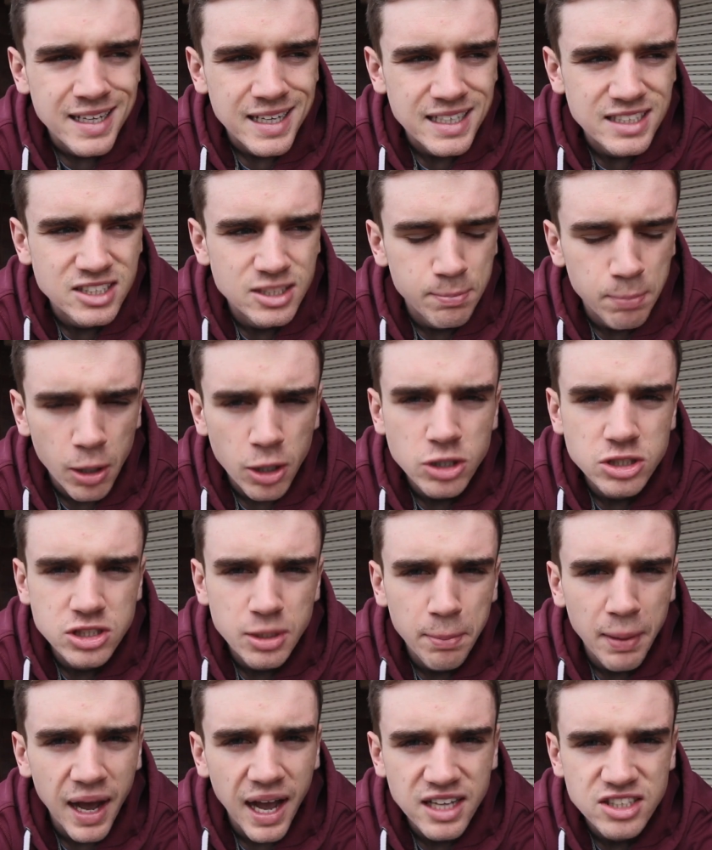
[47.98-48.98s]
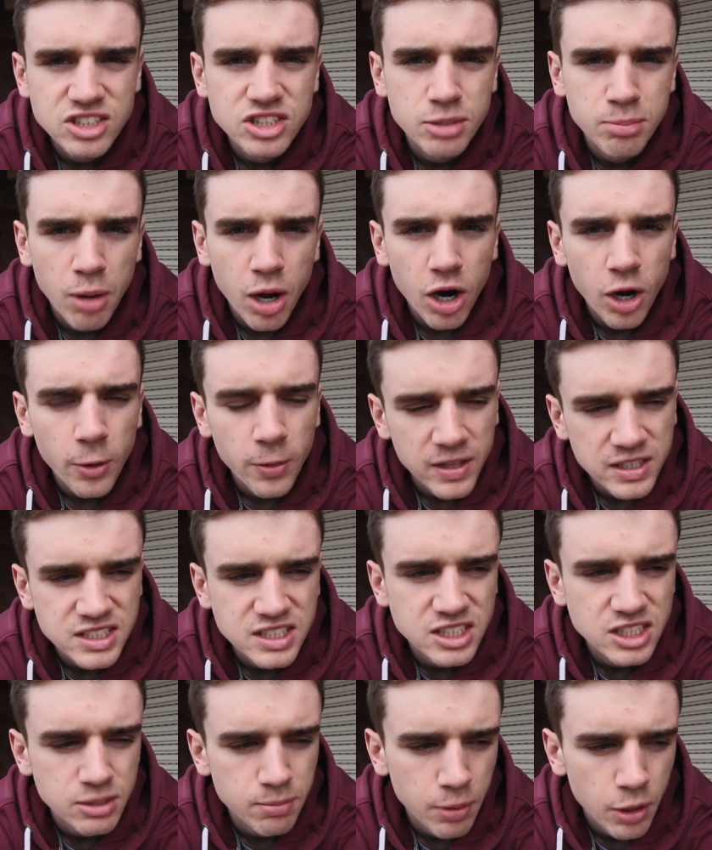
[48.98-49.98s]
is supposed to pass tomorrow.
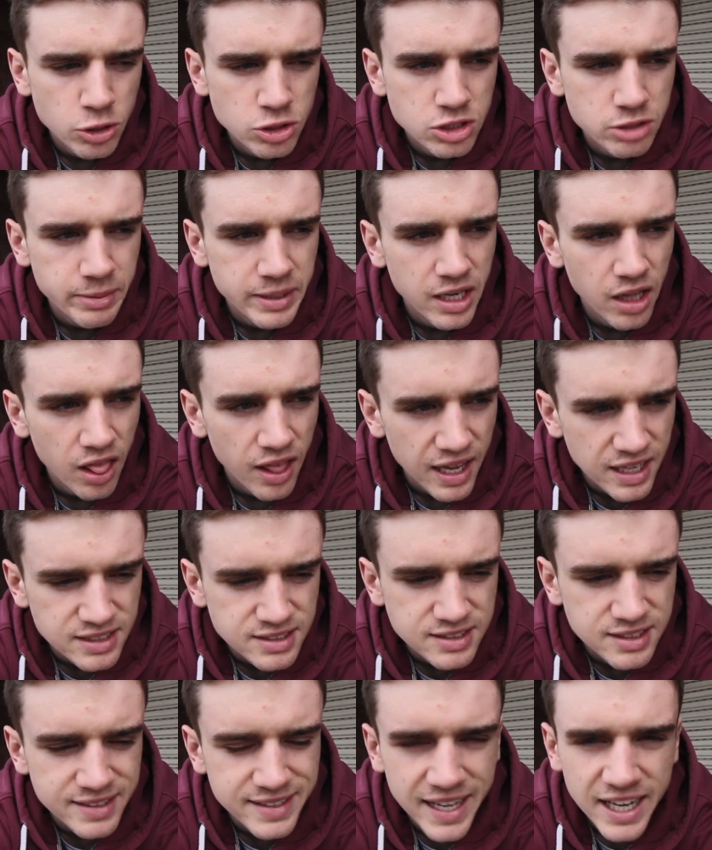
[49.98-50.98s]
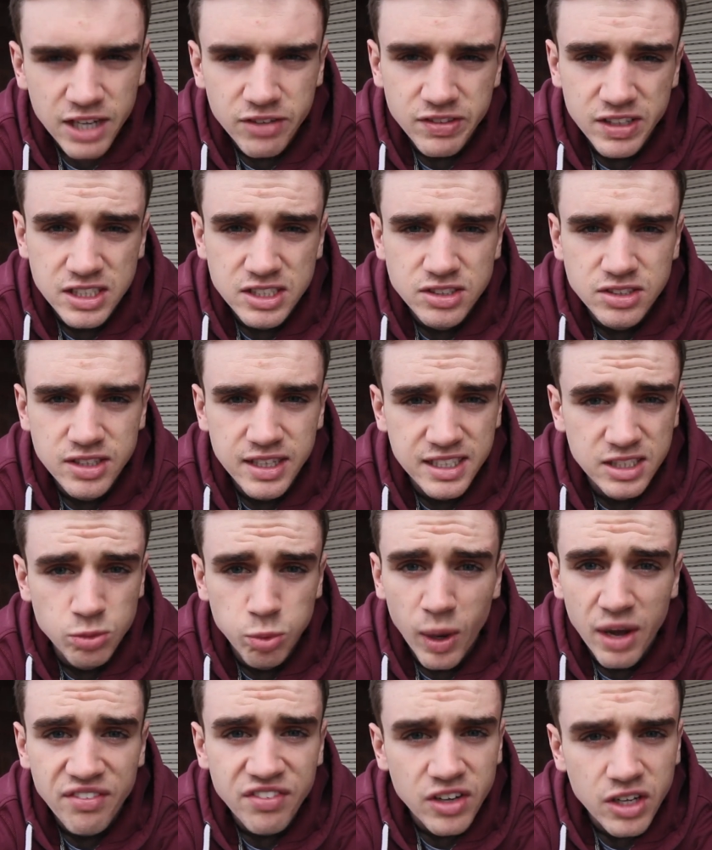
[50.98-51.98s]
This is supposed to be the last day of this, this
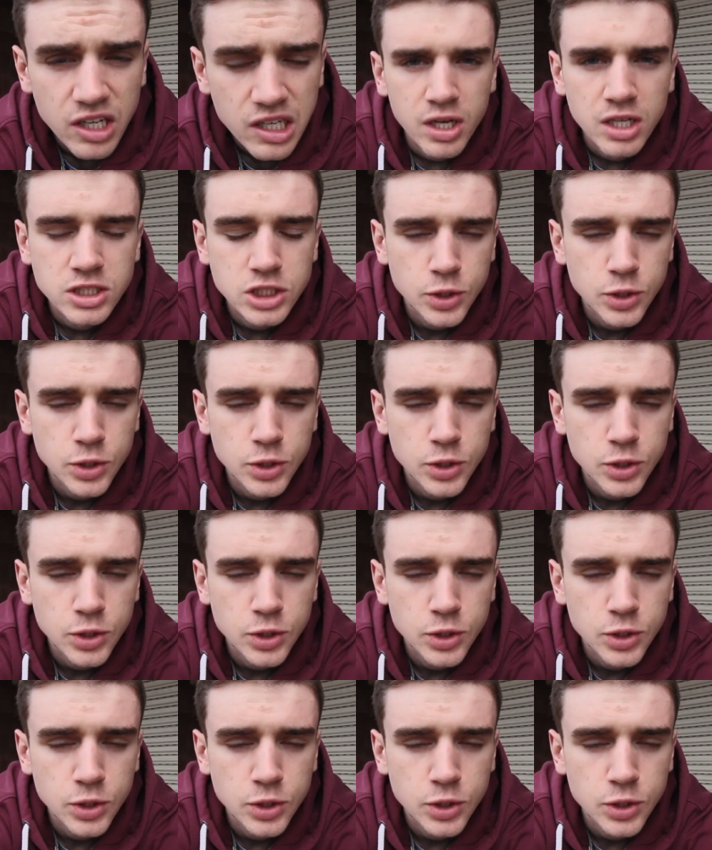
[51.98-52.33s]
weather.